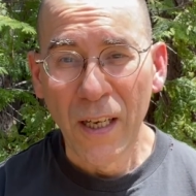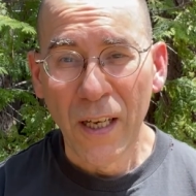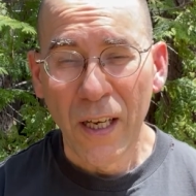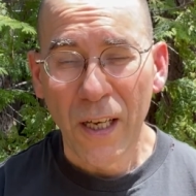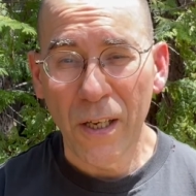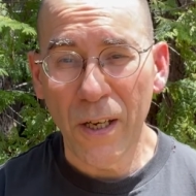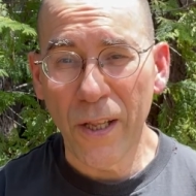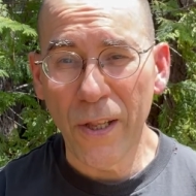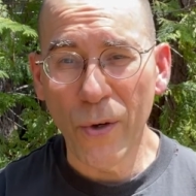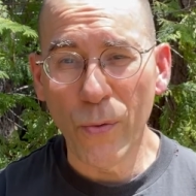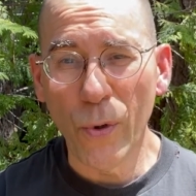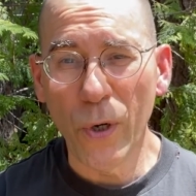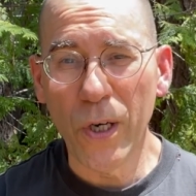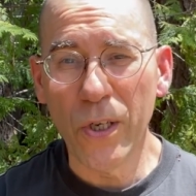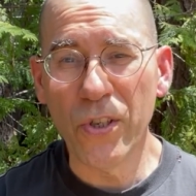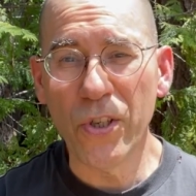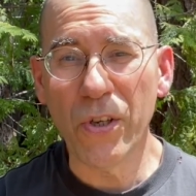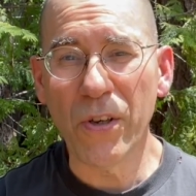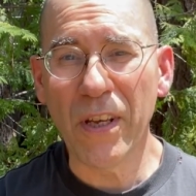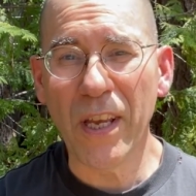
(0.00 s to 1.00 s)
In other
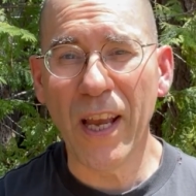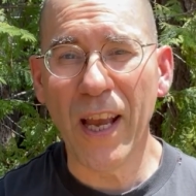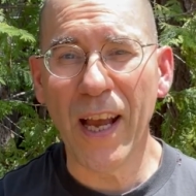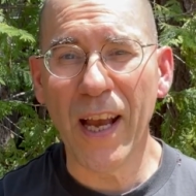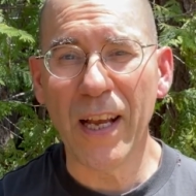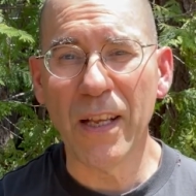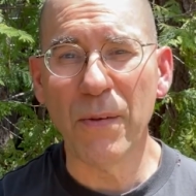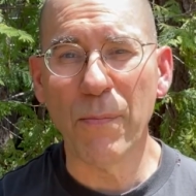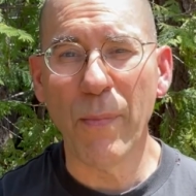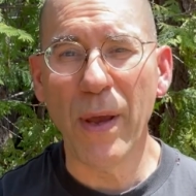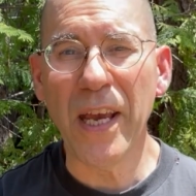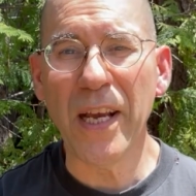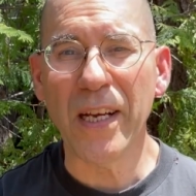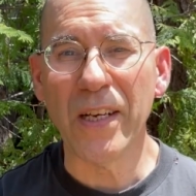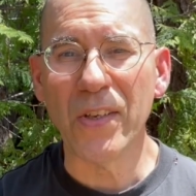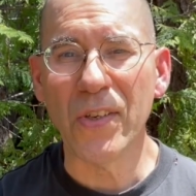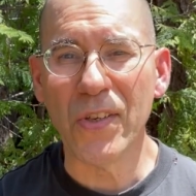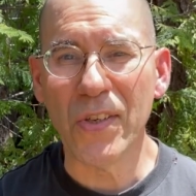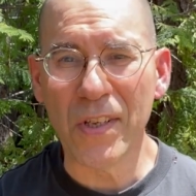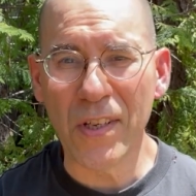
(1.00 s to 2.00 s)
words, you can't make a
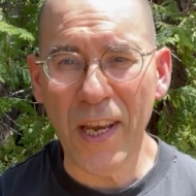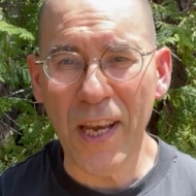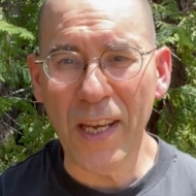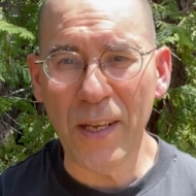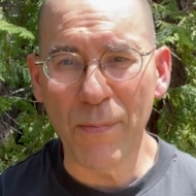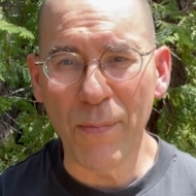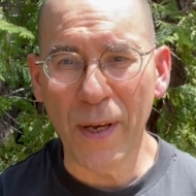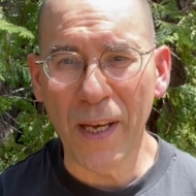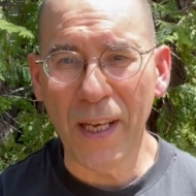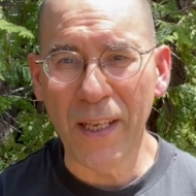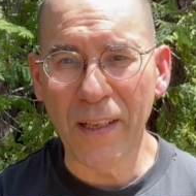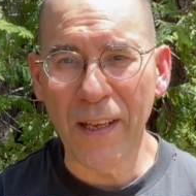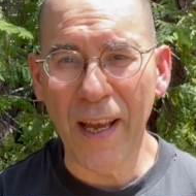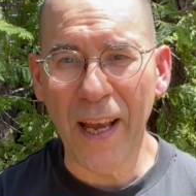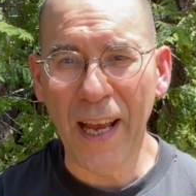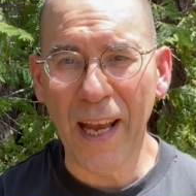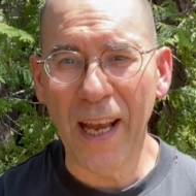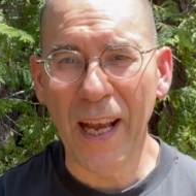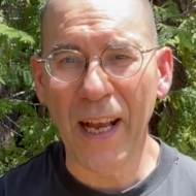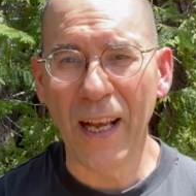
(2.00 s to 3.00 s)
statement
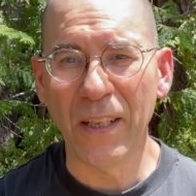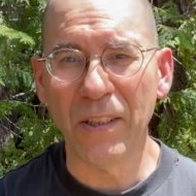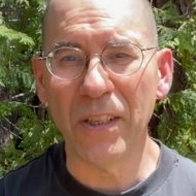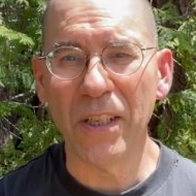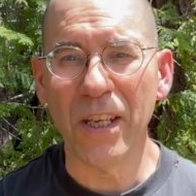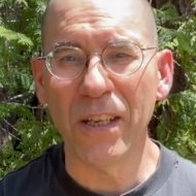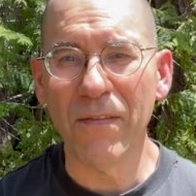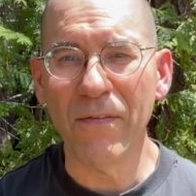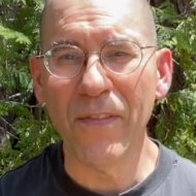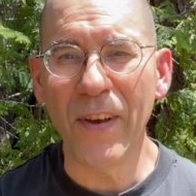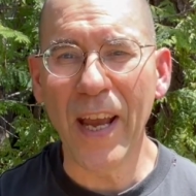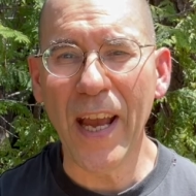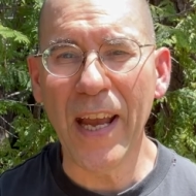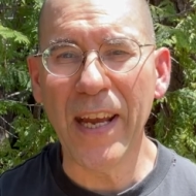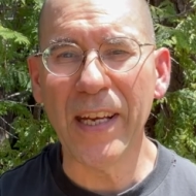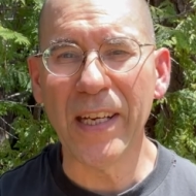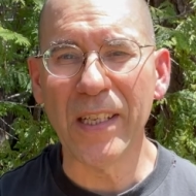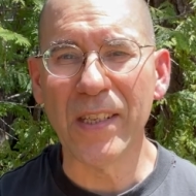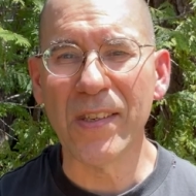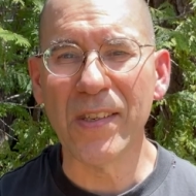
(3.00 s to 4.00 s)
and convey
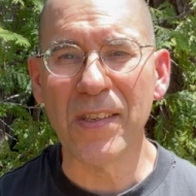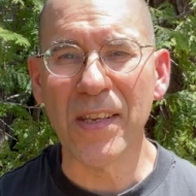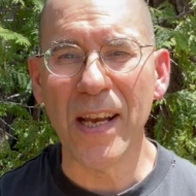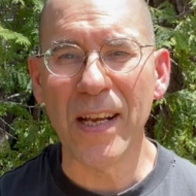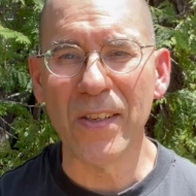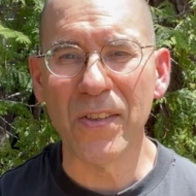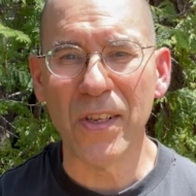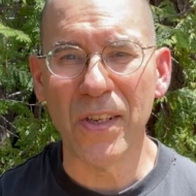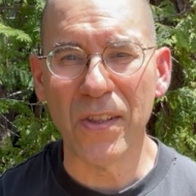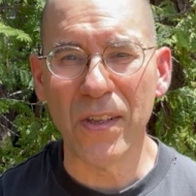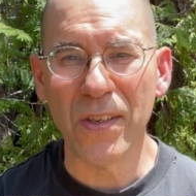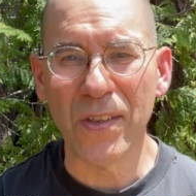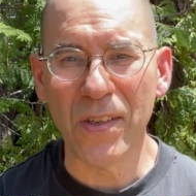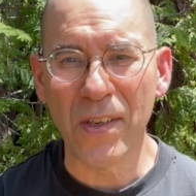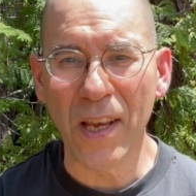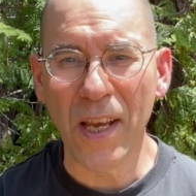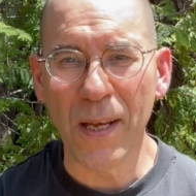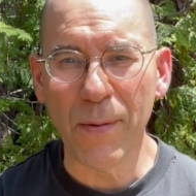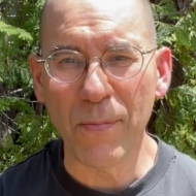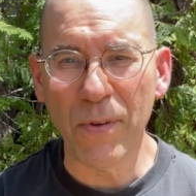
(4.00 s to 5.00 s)
its sense at the
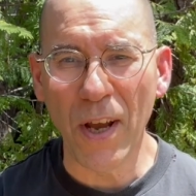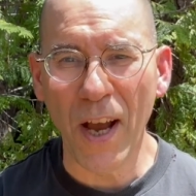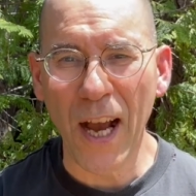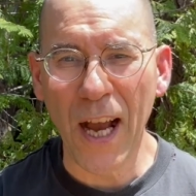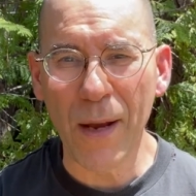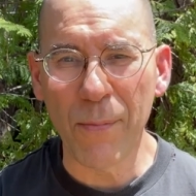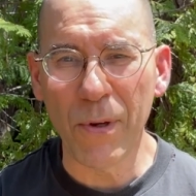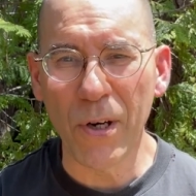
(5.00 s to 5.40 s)
same time.